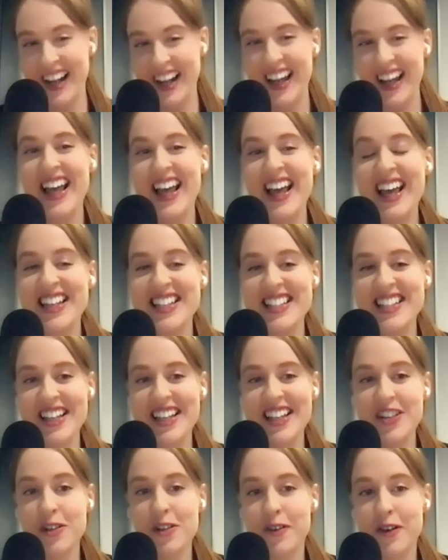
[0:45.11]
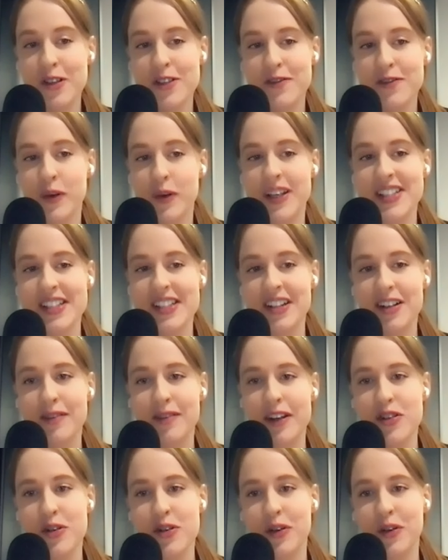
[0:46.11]
Is it so? First of all, is there a rental
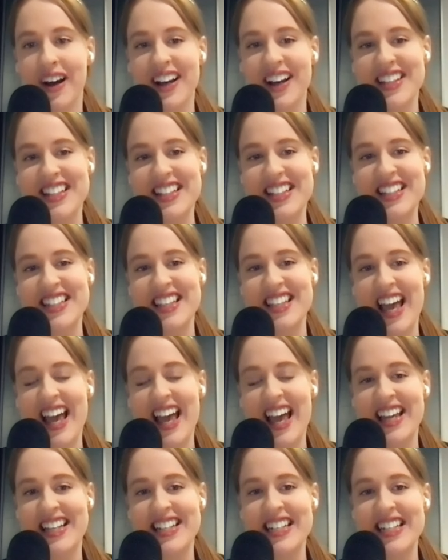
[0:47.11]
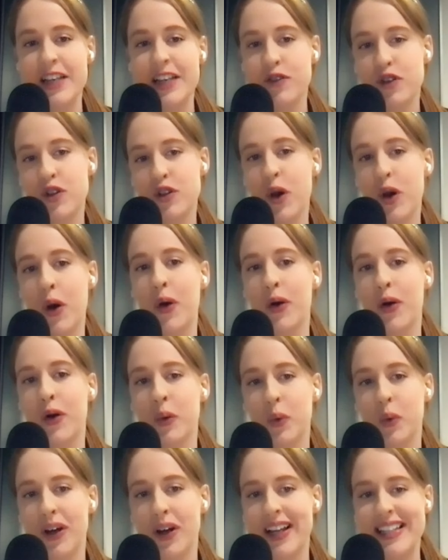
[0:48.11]
crisis, and if so, what
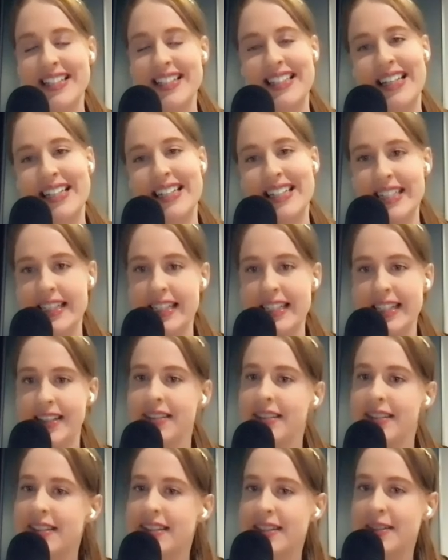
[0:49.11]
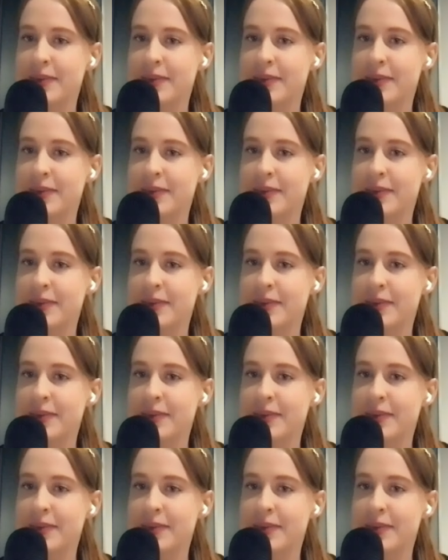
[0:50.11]
has led to this?